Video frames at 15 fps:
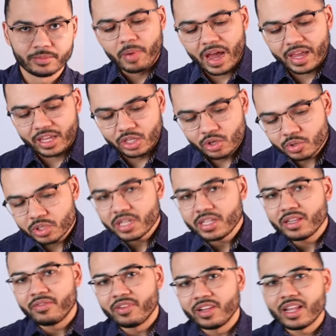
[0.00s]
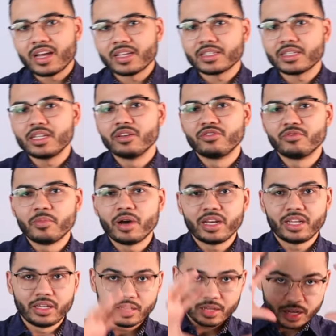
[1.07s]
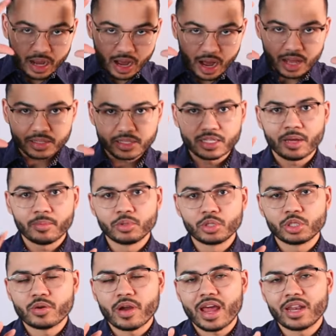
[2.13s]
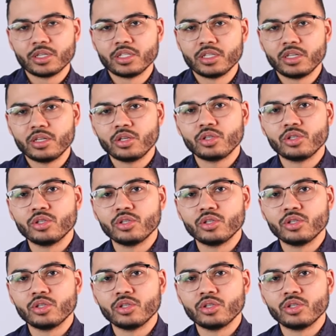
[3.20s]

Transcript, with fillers: By using the velocity of money concept strategy,